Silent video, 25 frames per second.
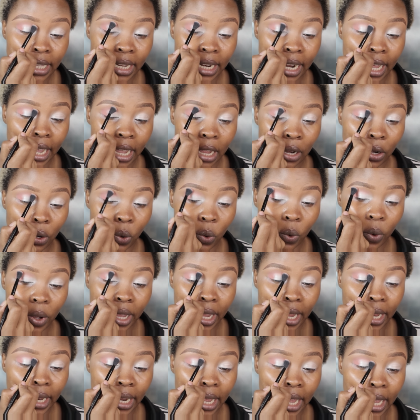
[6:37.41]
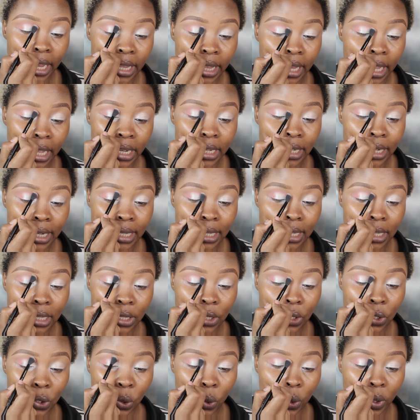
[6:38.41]
then I can go in and then just
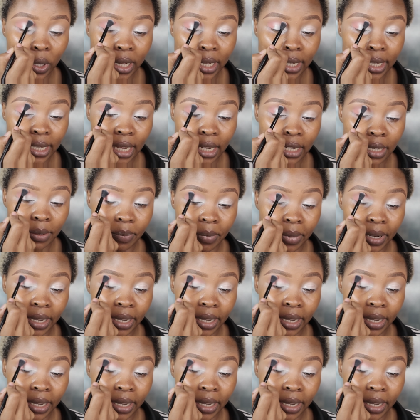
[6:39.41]
slowly start